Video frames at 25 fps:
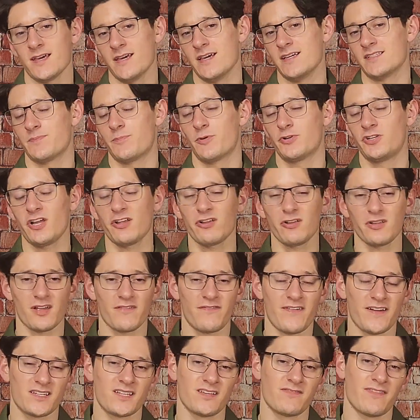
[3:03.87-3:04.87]
it's particularly
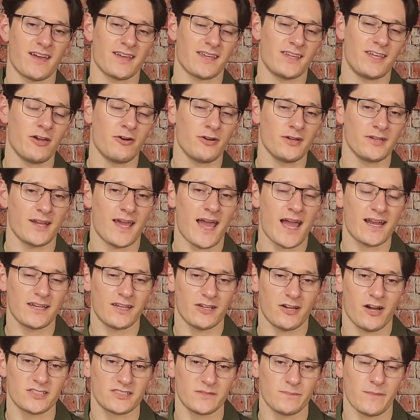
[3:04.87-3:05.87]
effective at killing
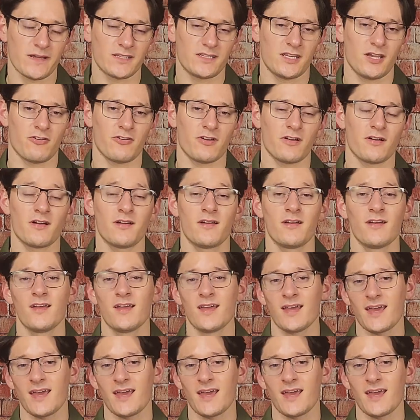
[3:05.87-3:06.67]
acne-causing bacteria